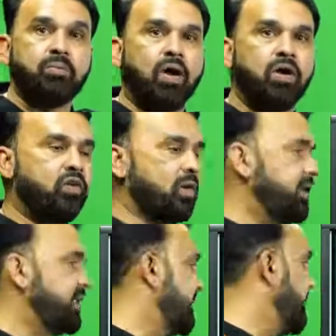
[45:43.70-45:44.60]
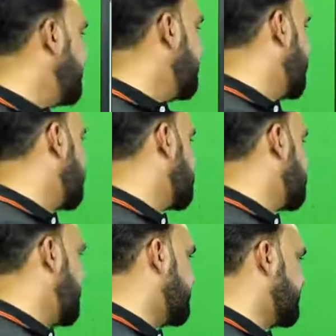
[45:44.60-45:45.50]
and bond formation takes
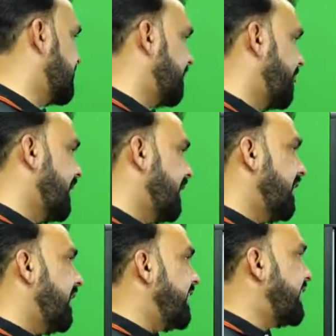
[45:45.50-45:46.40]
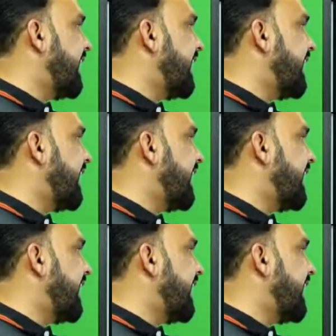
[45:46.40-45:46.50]
place. In